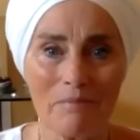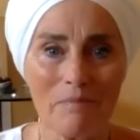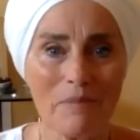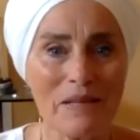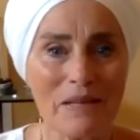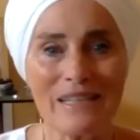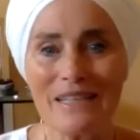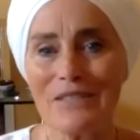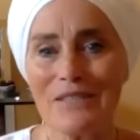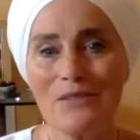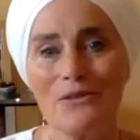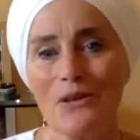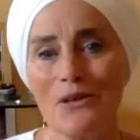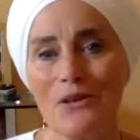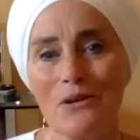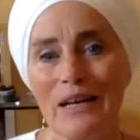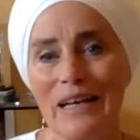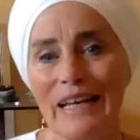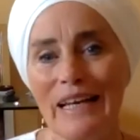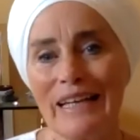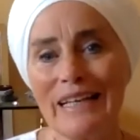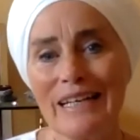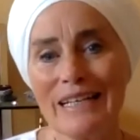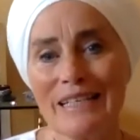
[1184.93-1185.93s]
Because,
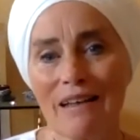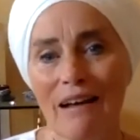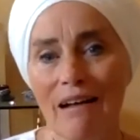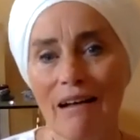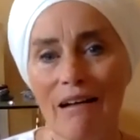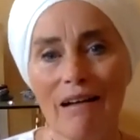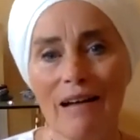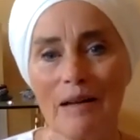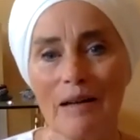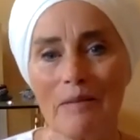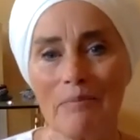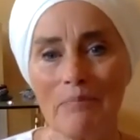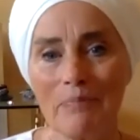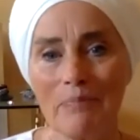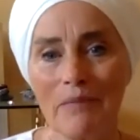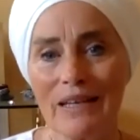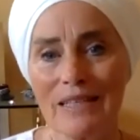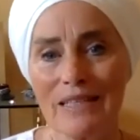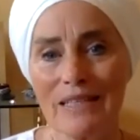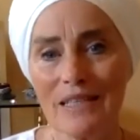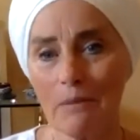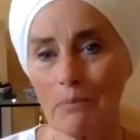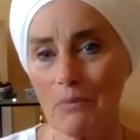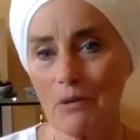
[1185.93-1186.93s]
anytime I
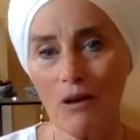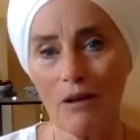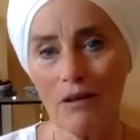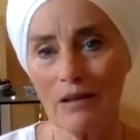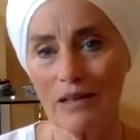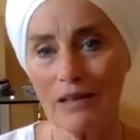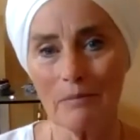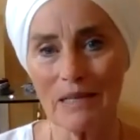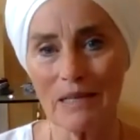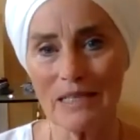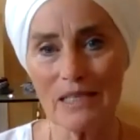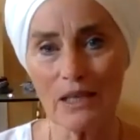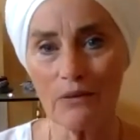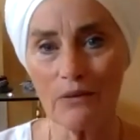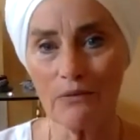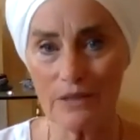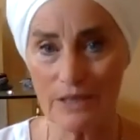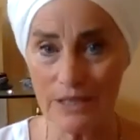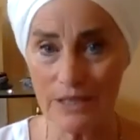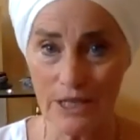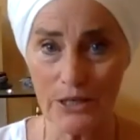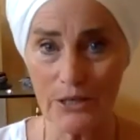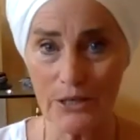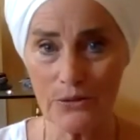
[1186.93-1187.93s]
stopped calling myself a
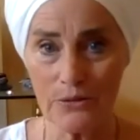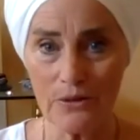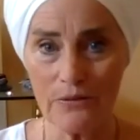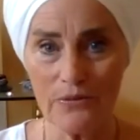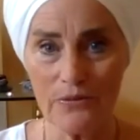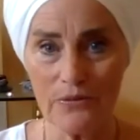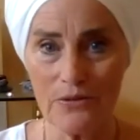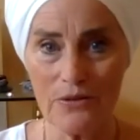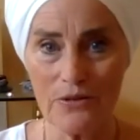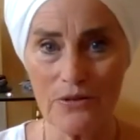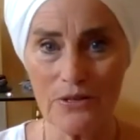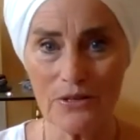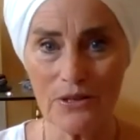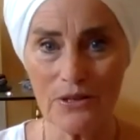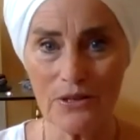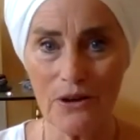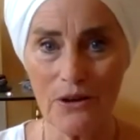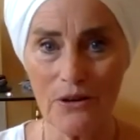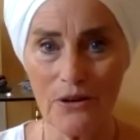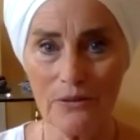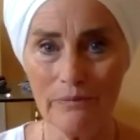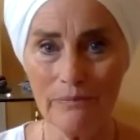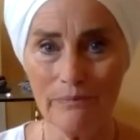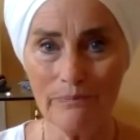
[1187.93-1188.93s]
teacher a few years
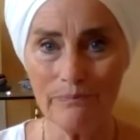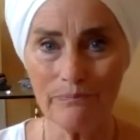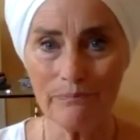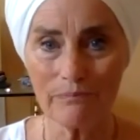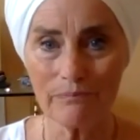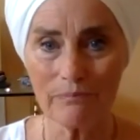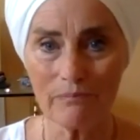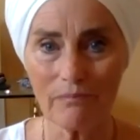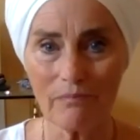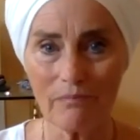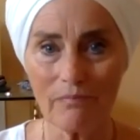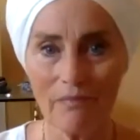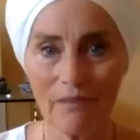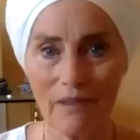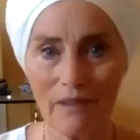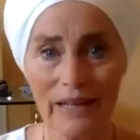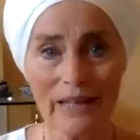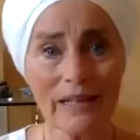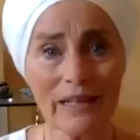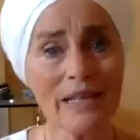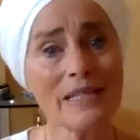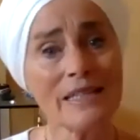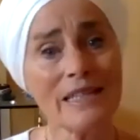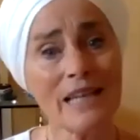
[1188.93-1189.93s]
ago,
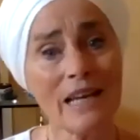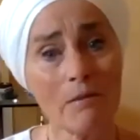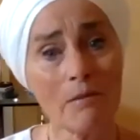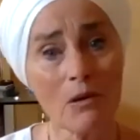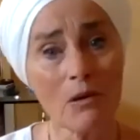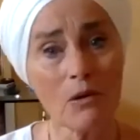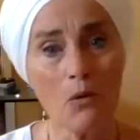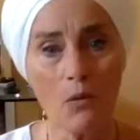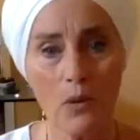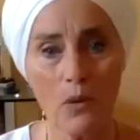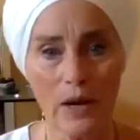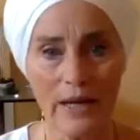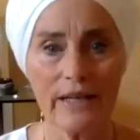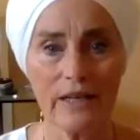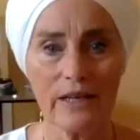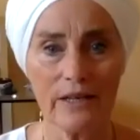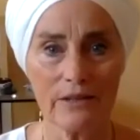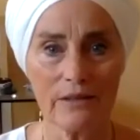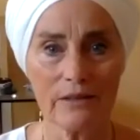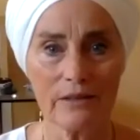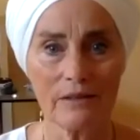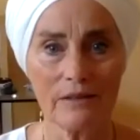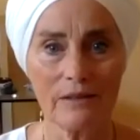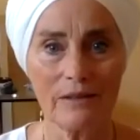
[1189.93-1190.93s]
and I say I'm an
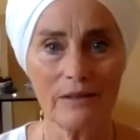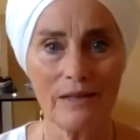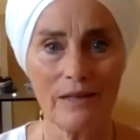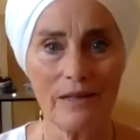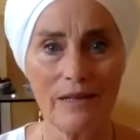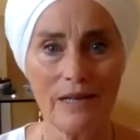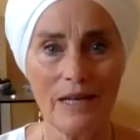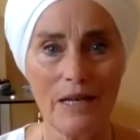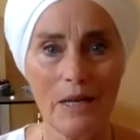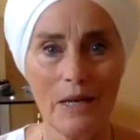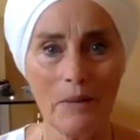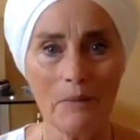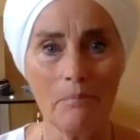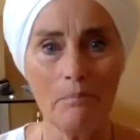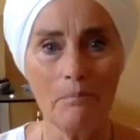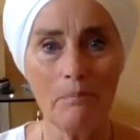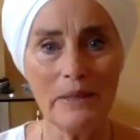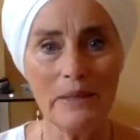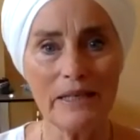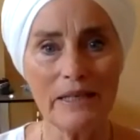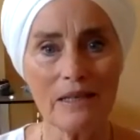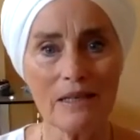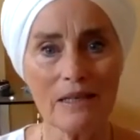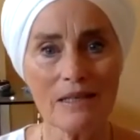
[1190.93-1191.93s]
awakener,
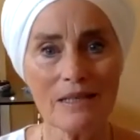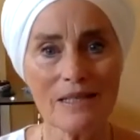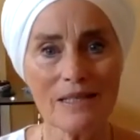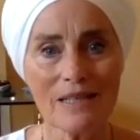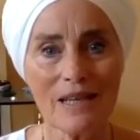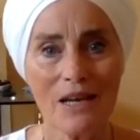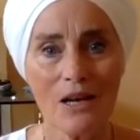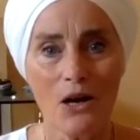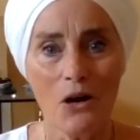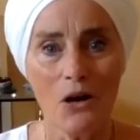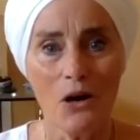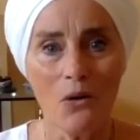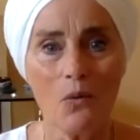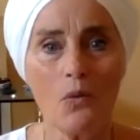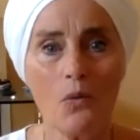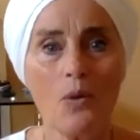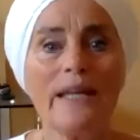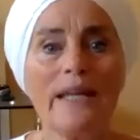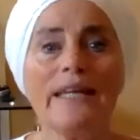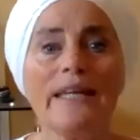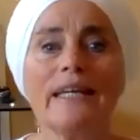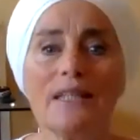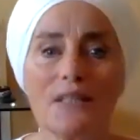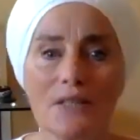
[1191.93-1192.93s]
because
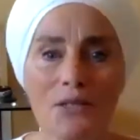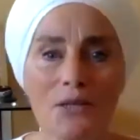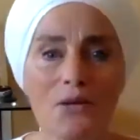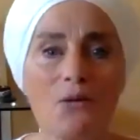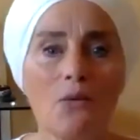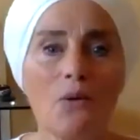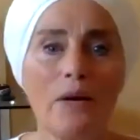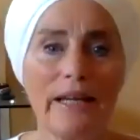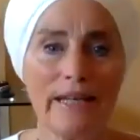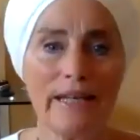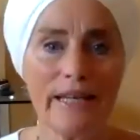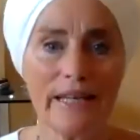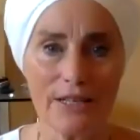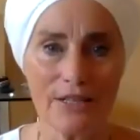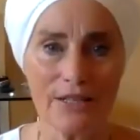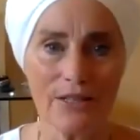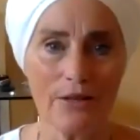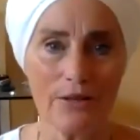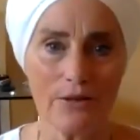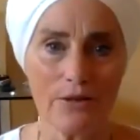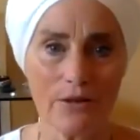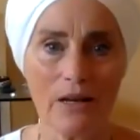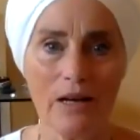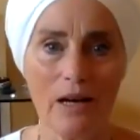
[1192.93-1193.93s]
we get to wake each
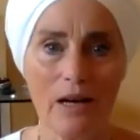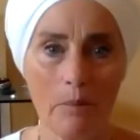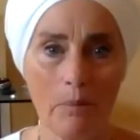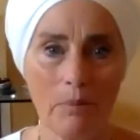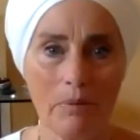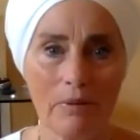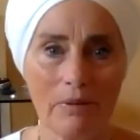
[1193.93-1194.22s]
other up.